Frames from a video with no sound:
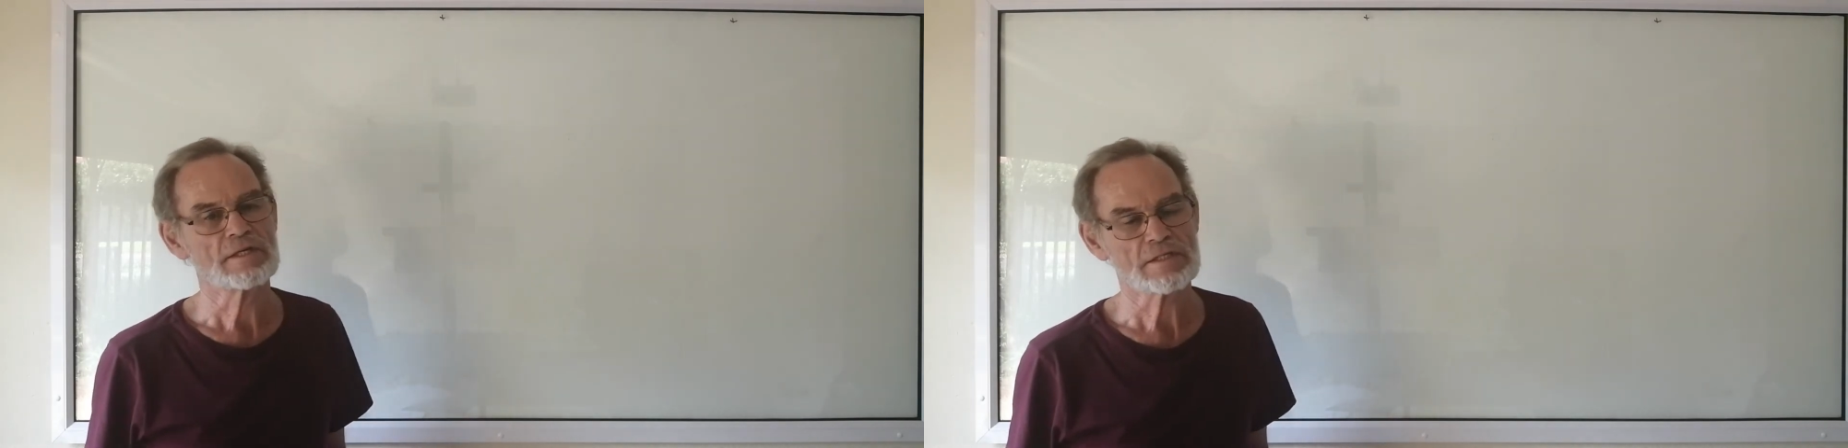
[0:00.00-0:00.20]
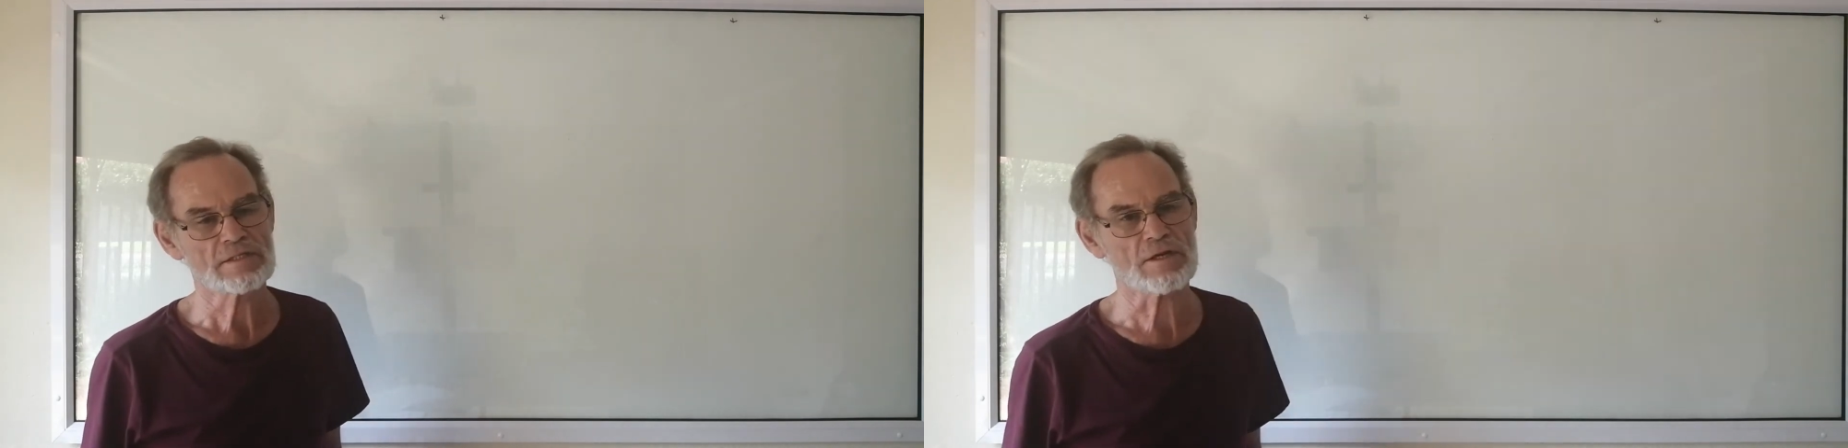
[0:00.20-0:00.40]

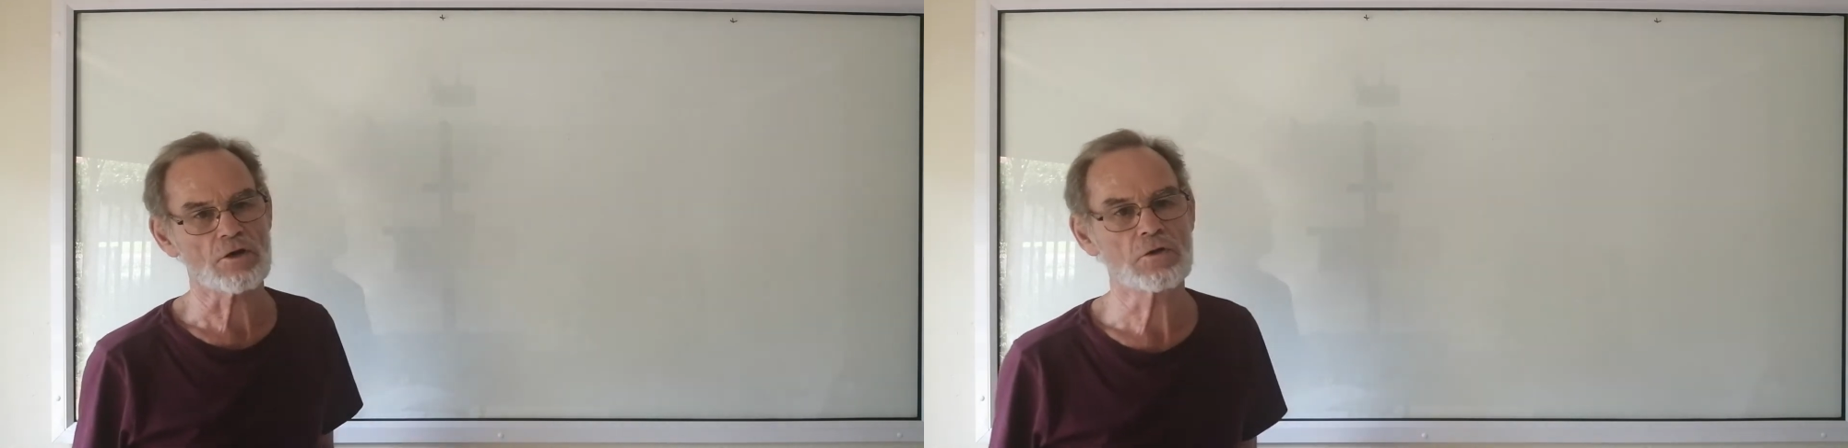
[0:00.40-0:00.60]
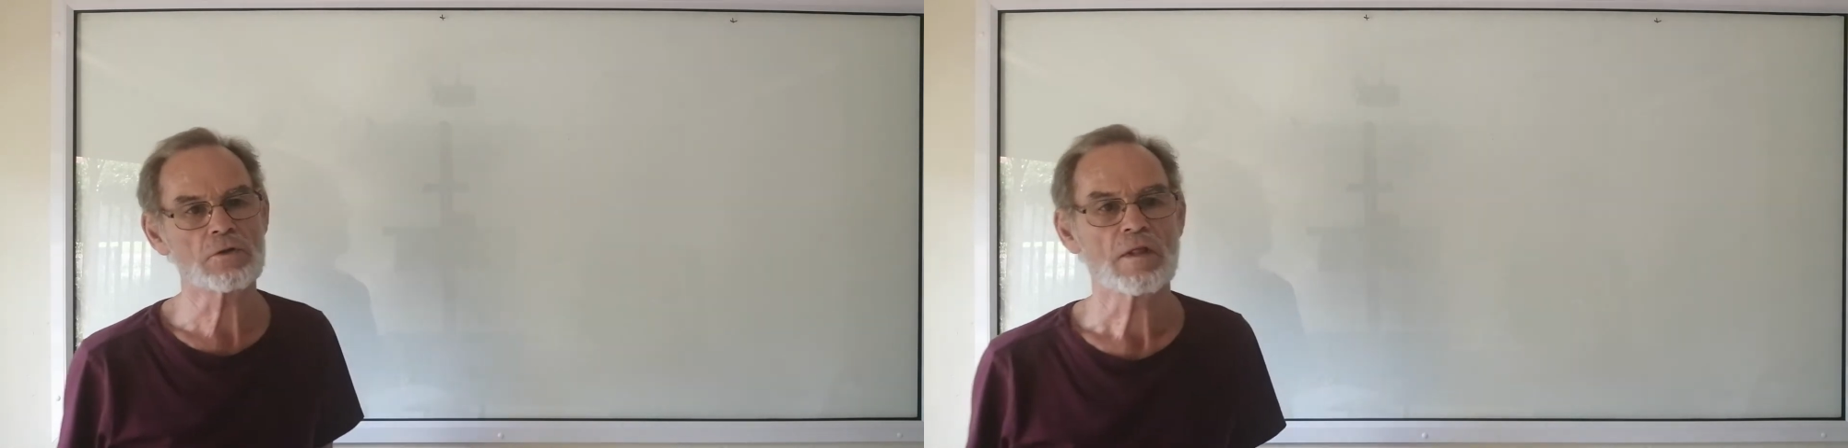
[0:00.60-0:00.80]

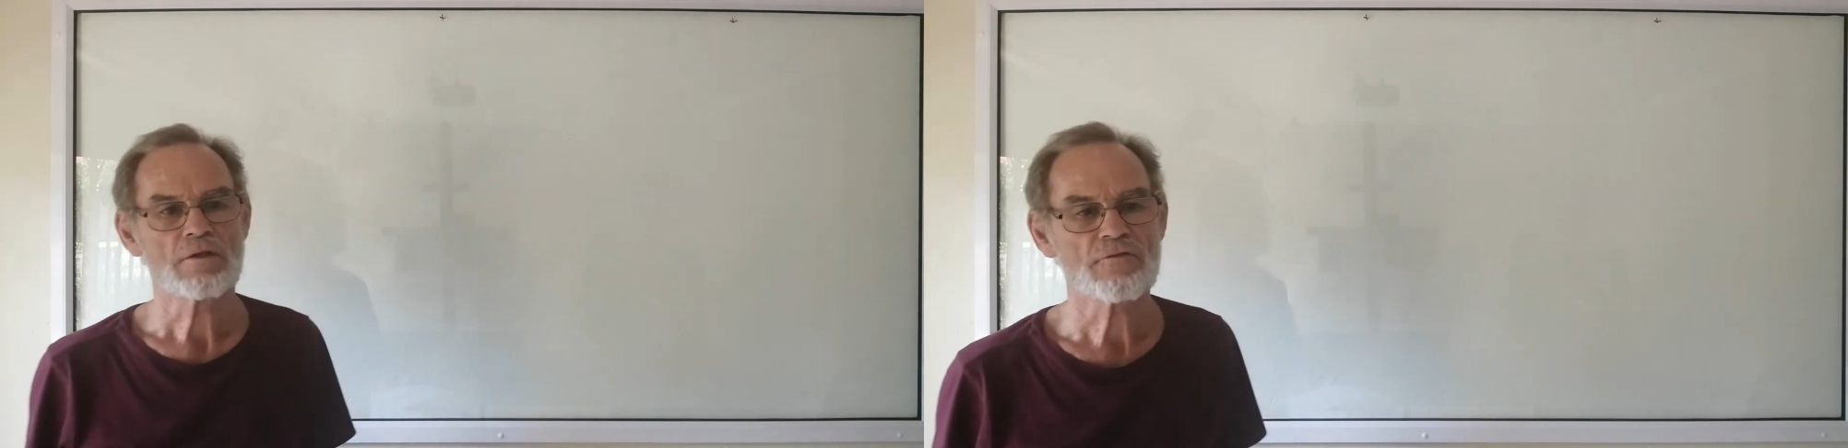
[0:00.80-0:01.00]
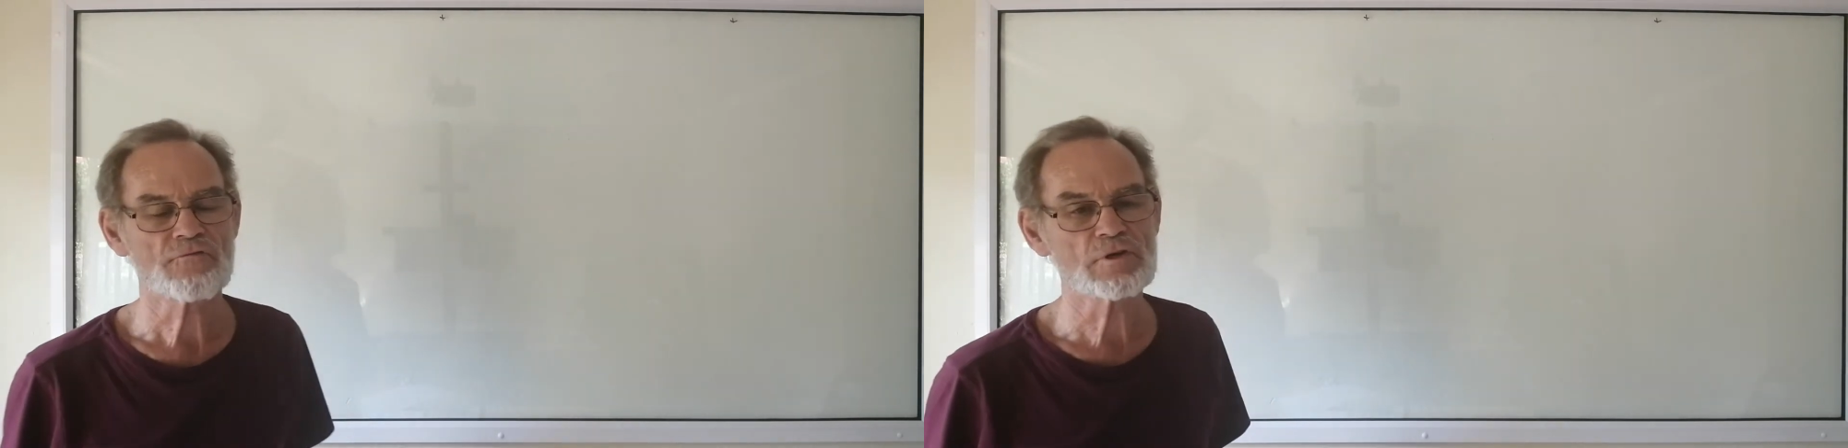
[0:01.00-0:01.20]
So
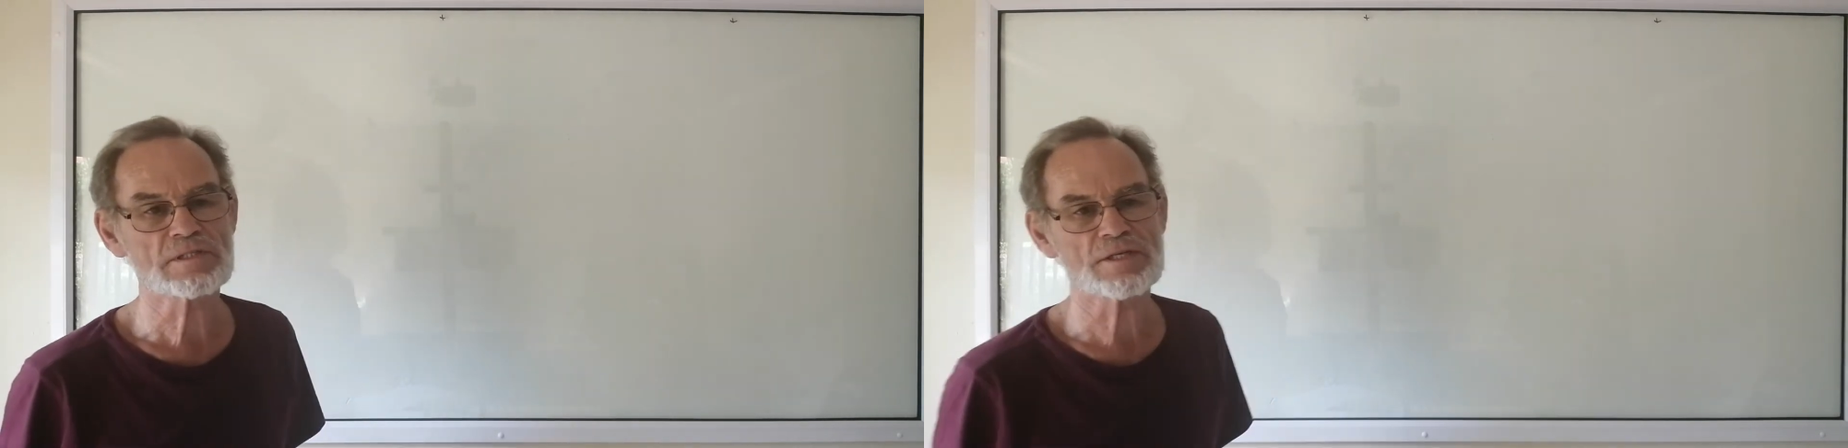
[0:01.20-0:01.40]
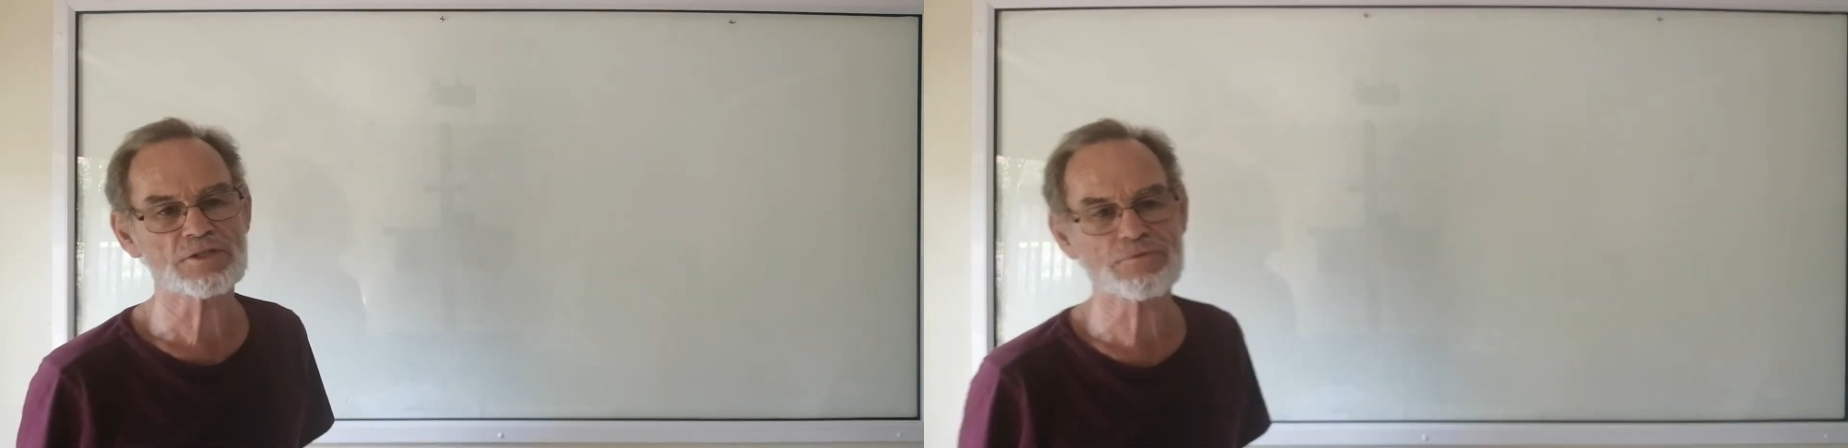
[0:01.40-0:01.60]
the first
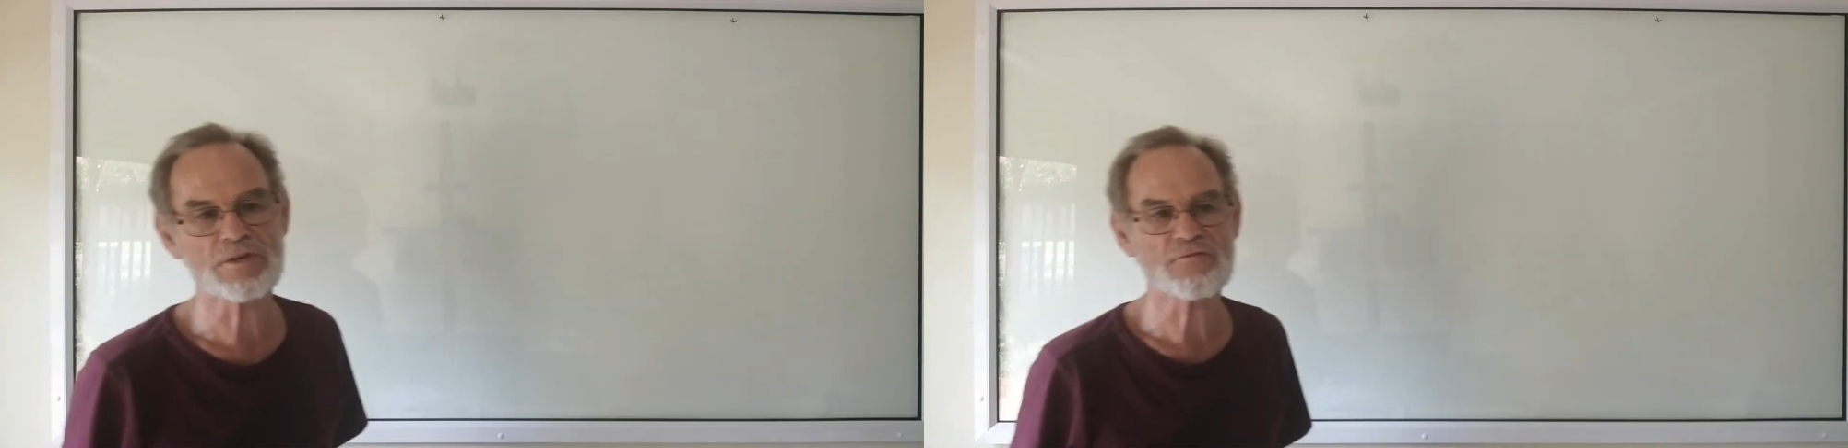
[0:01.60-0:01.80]
session was